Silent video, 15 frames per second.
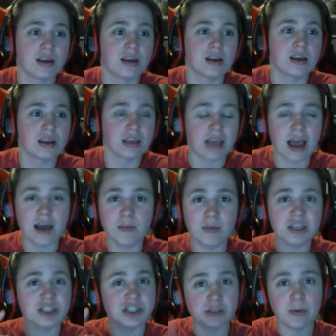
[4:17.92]
got my
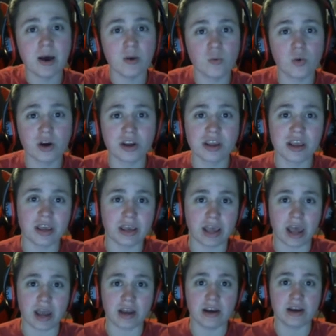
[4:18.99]
Gmod working
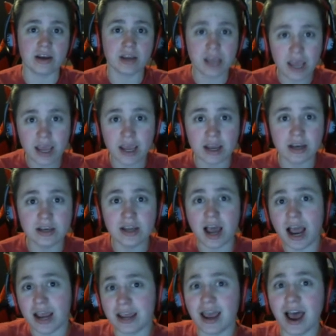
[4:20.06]
again, and
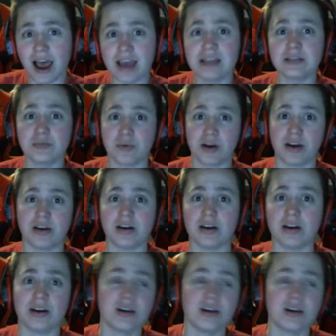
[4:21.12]
I got Icebreaker.